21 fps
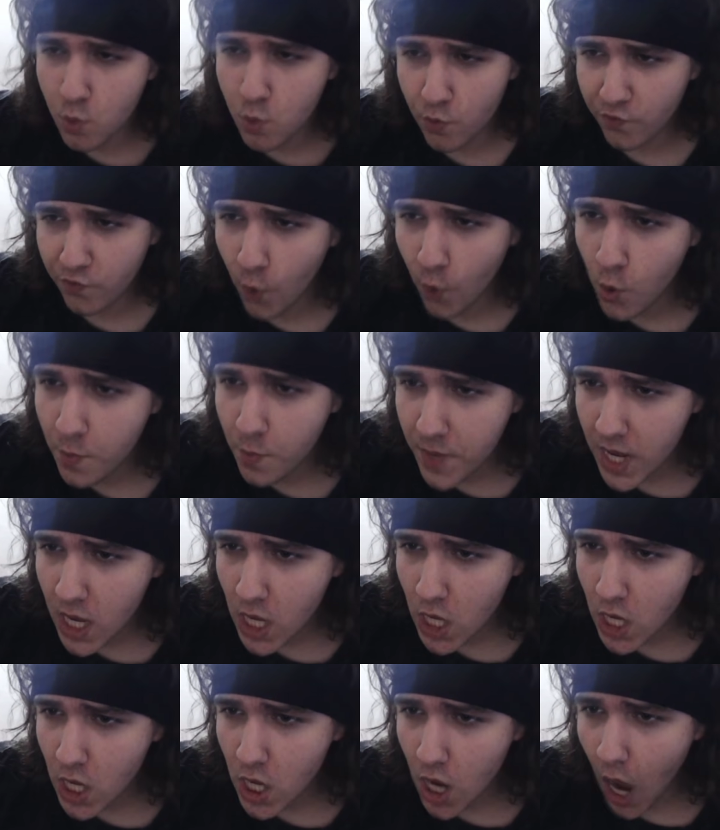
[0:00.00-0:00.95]
For
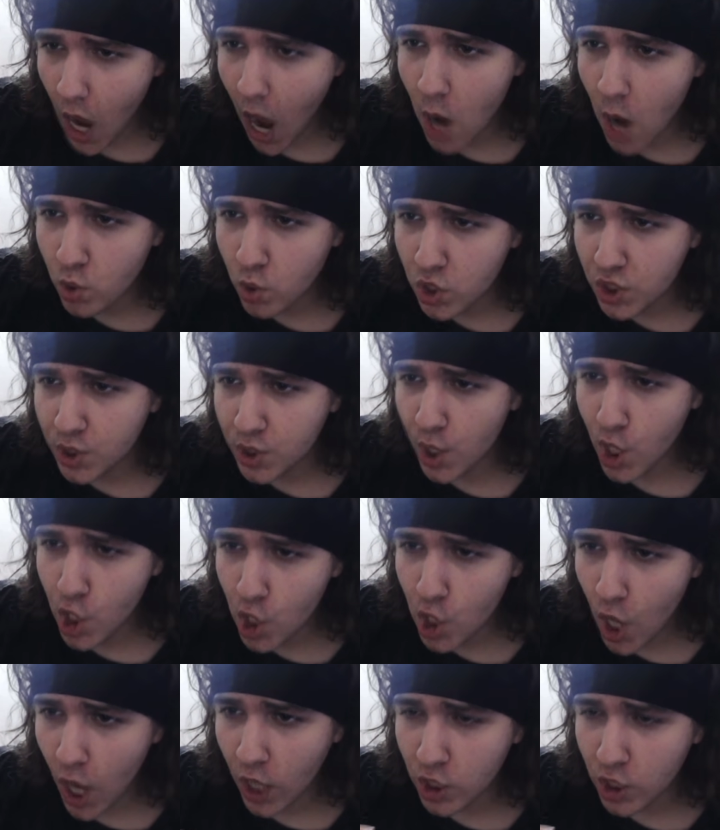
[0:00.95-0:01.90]
me, I would
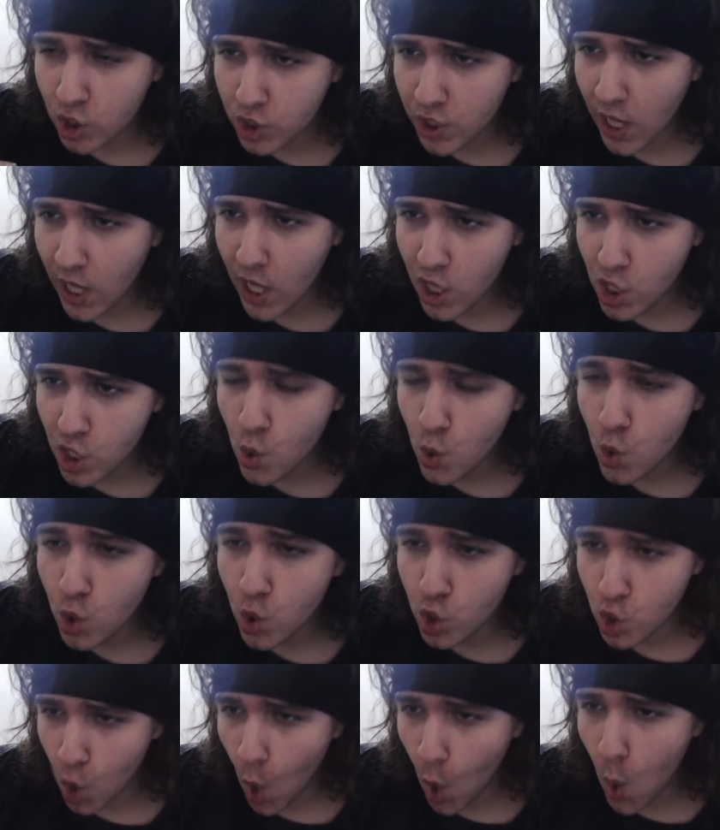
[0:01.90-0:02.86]
say until
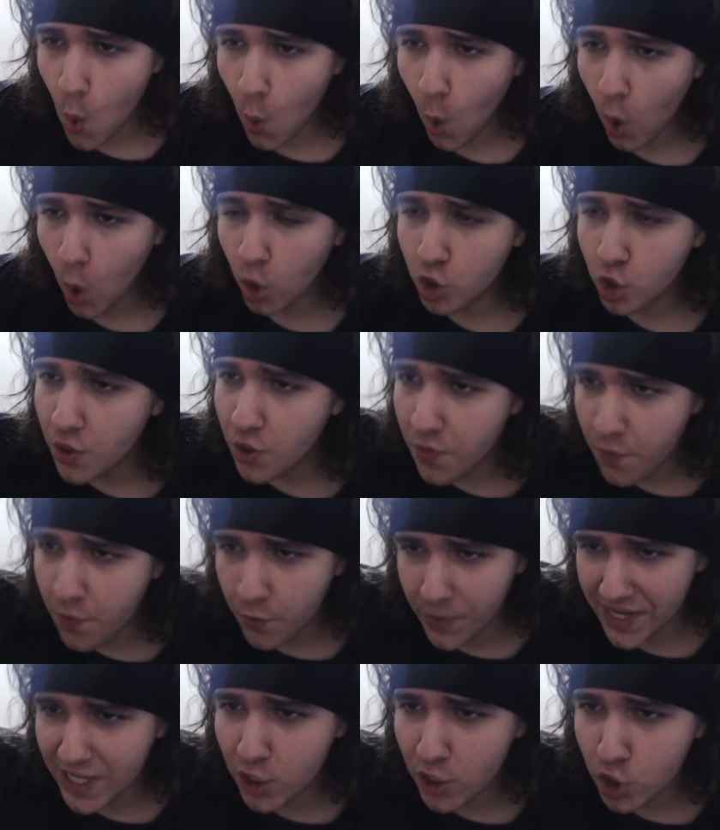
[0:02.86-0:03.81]
you go watch
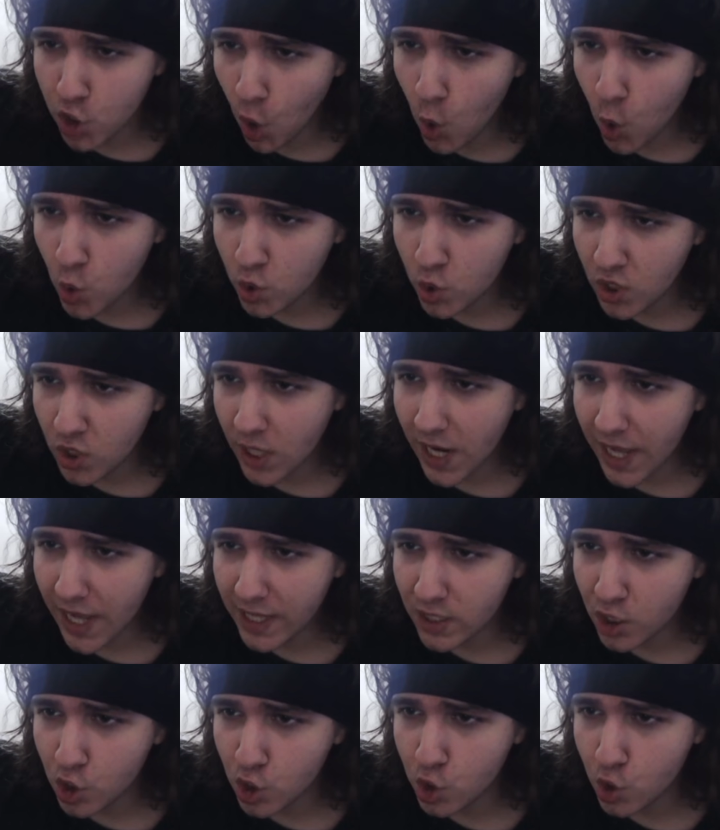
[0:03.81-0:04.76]
3 shows
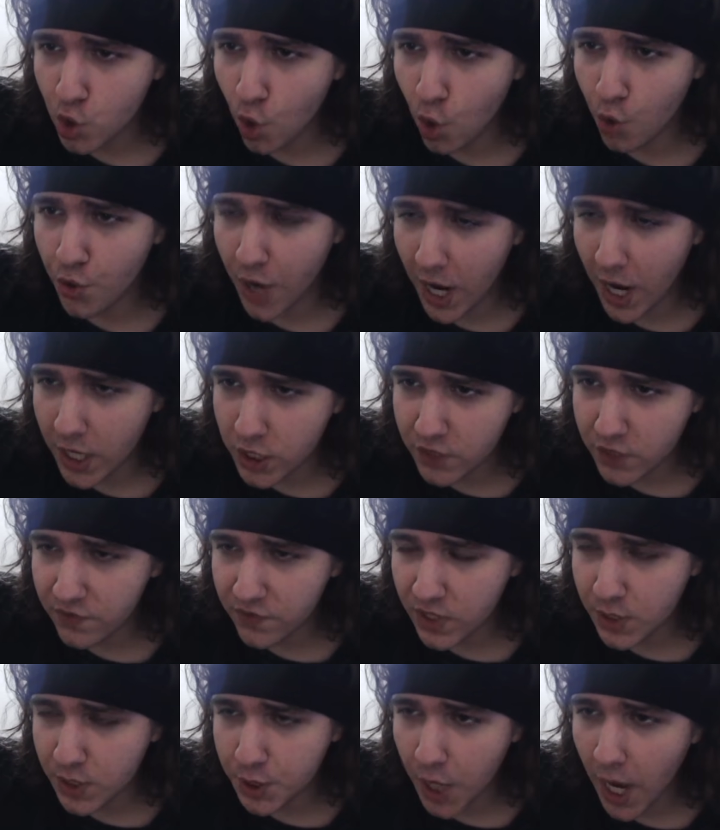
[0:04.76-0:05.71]
related to your narrative
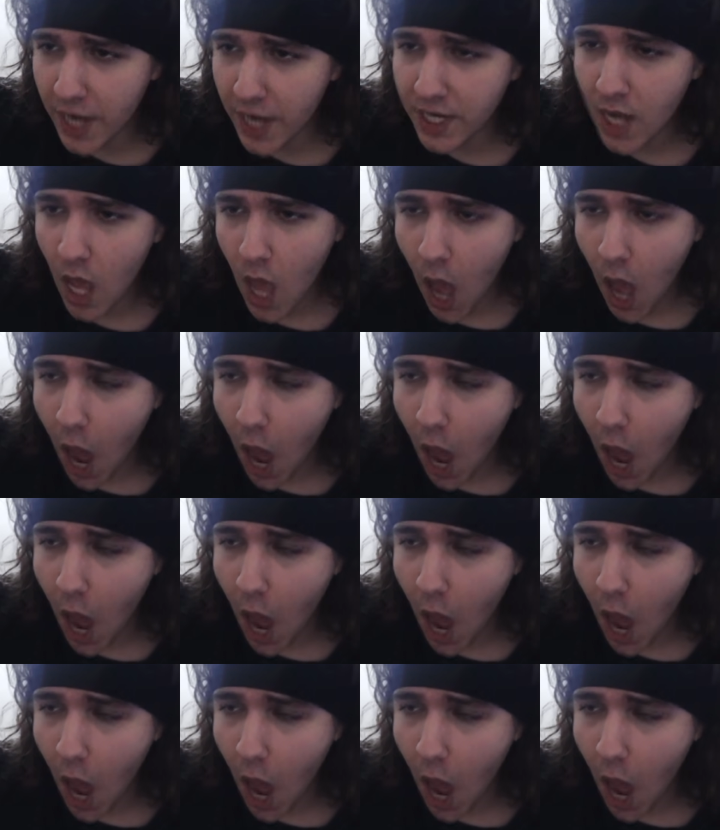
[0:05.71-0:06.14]
design